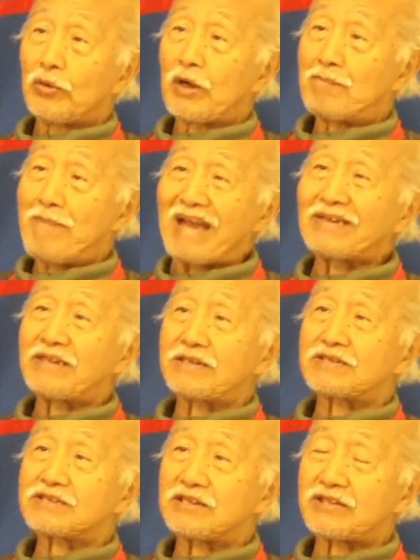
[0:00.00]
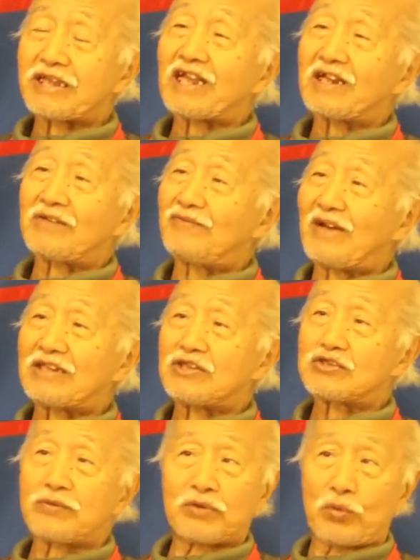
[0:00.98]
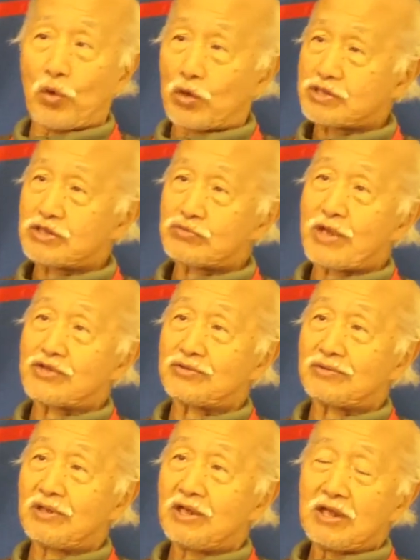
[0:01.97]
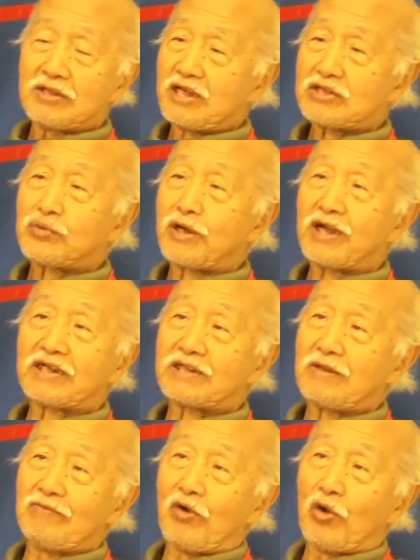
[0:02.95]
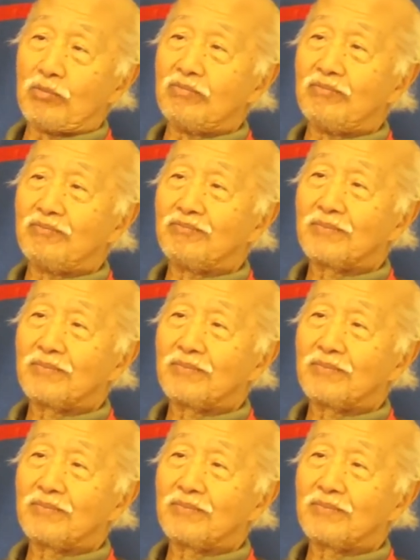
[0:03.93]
who are bandits and taking advantage of the war situation. That's where I got involved.